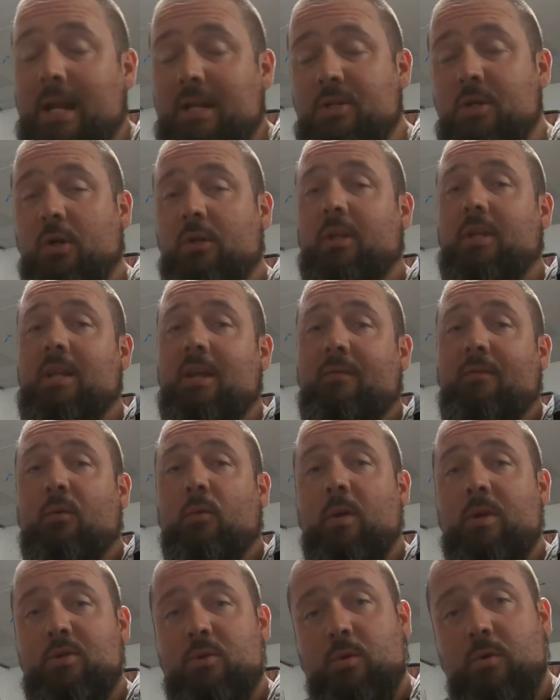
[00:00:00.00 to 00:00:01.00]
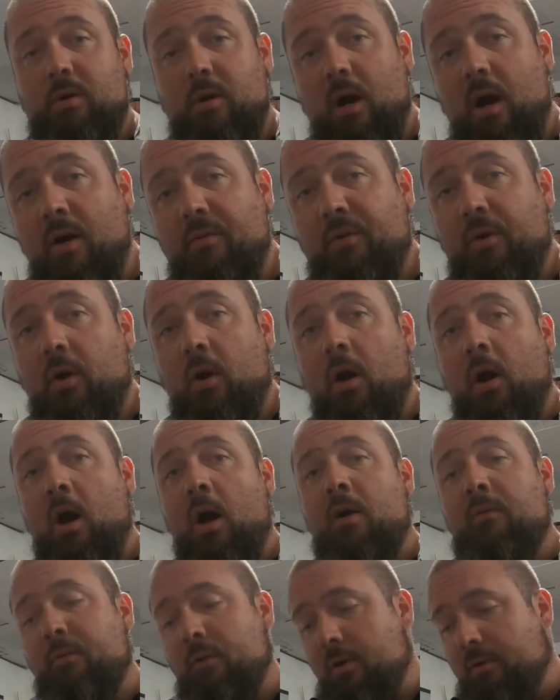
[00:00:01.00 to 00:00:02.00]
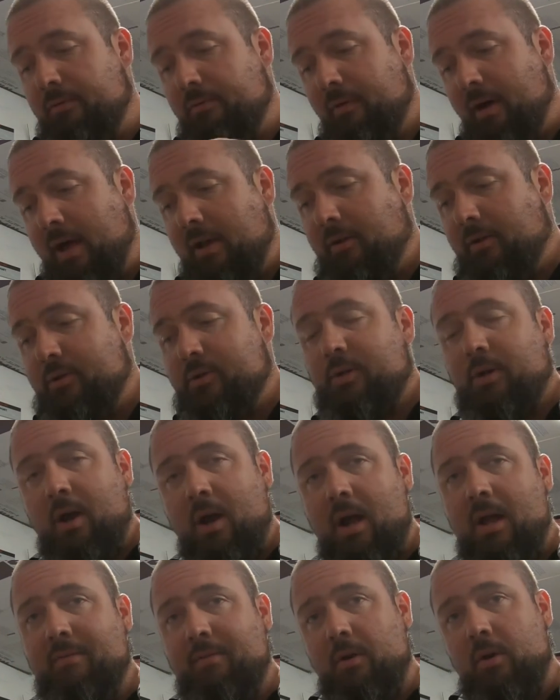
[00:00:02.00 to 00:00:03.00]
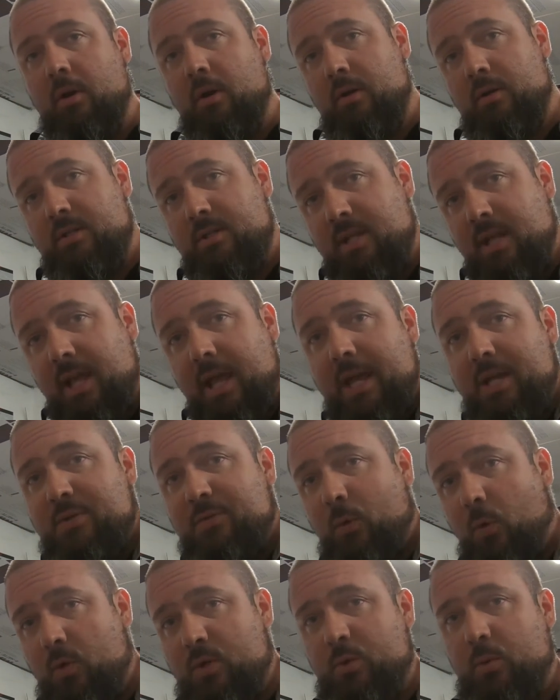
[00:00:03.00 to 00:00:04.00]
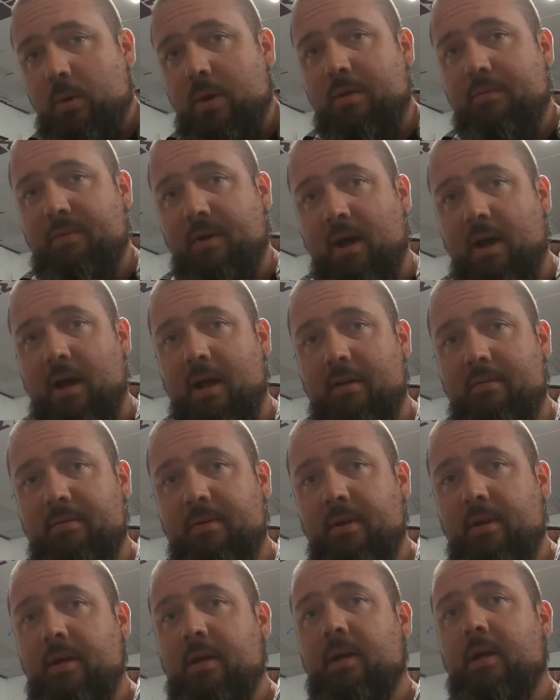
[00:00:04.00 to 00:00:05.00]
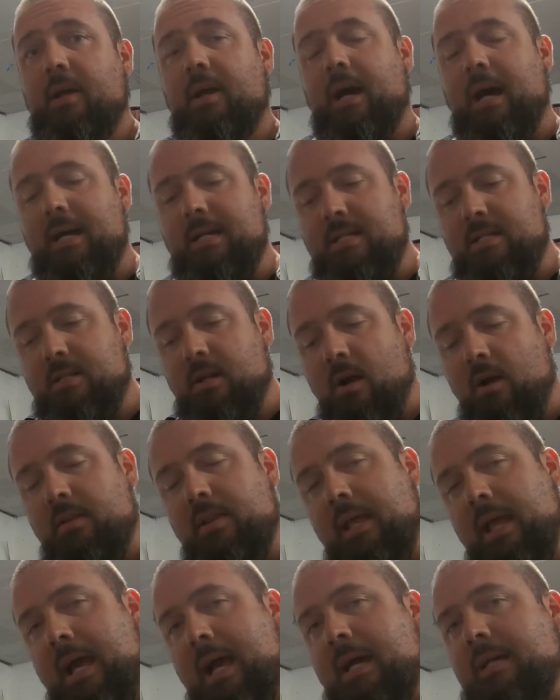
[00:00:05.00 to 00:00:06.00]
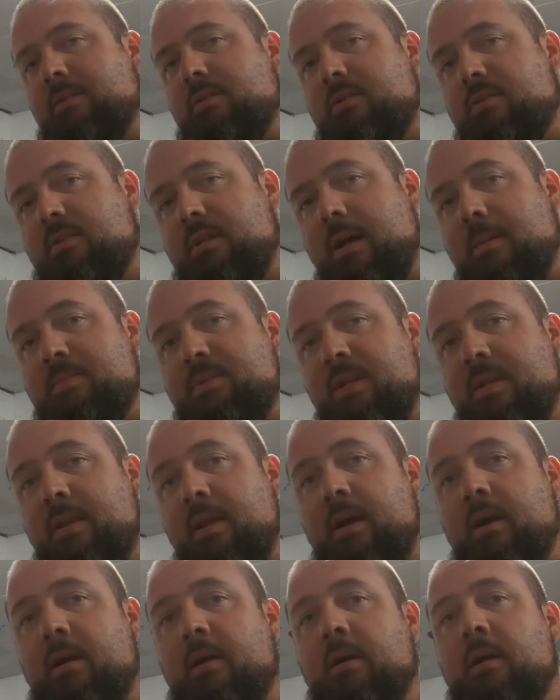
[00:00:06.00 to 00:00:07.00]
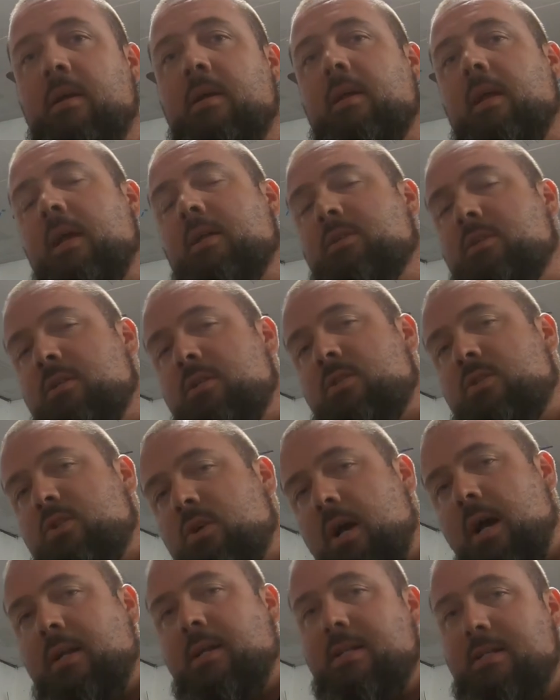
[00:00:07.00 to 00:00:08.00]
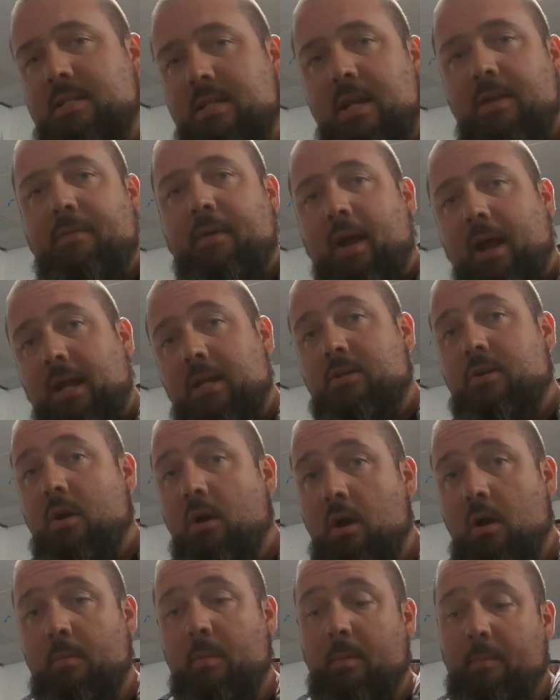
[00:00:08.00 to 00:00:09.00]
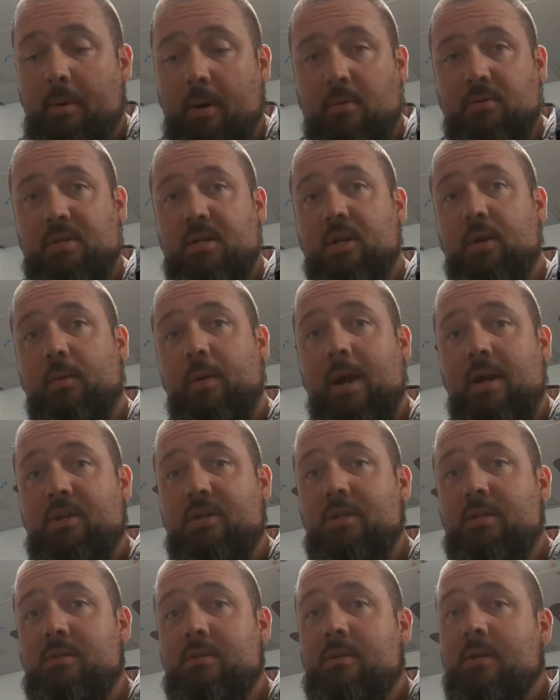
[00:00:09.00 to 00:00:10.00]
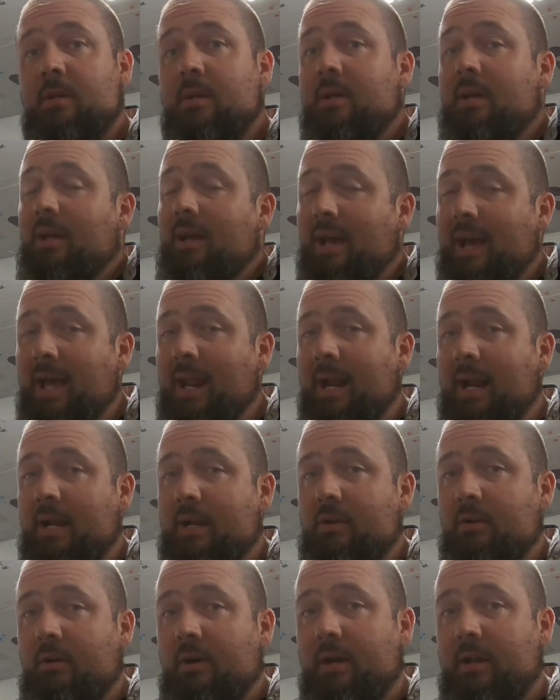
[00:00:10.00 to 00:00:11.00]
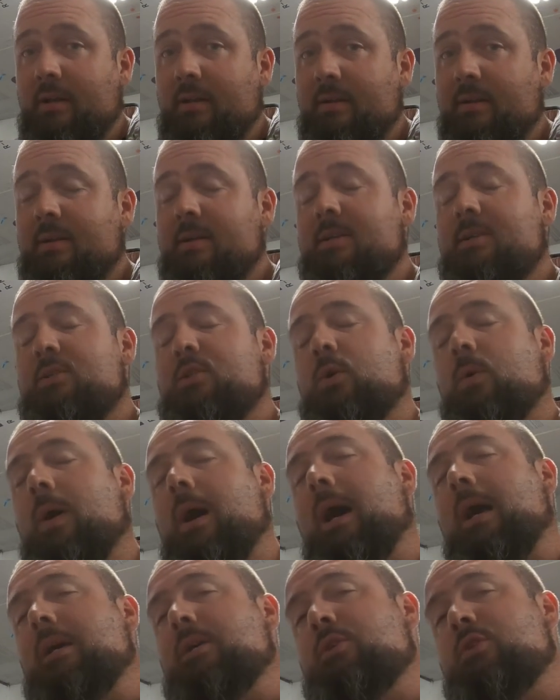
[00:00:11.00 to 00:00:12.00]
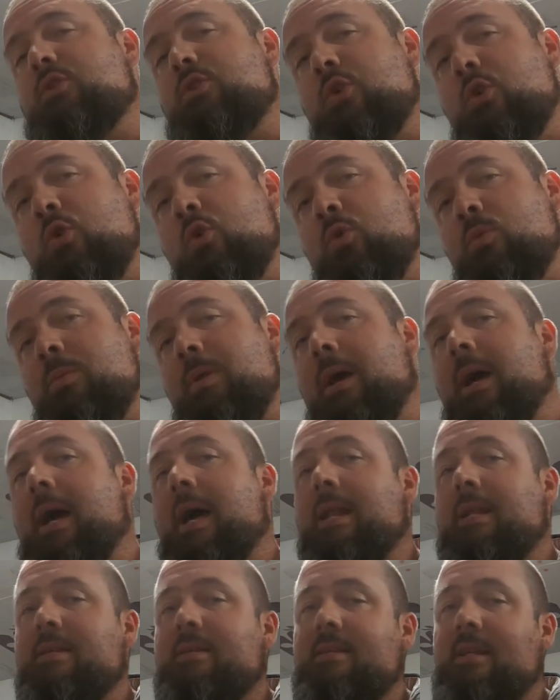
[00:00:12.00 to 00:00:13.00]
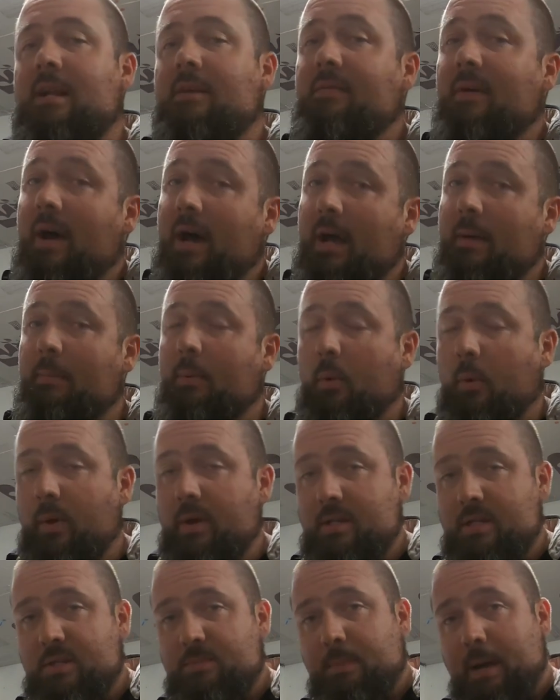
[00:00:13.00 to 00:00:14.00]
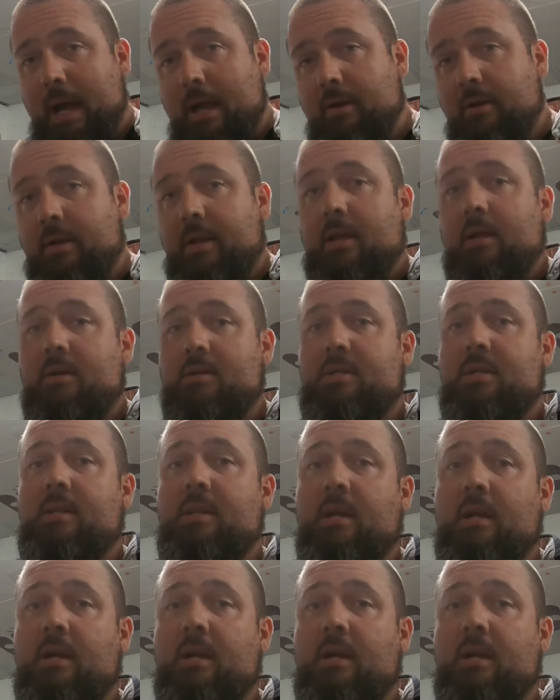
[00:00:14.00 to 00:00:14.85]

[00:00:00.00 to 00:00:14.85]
I took the differential cover off our final drive on our TH425, I stuck the axle stubs in there and just tried to see if I could turn them opposing directions, and I could. So I assumed I had a set of hypoid spider gears in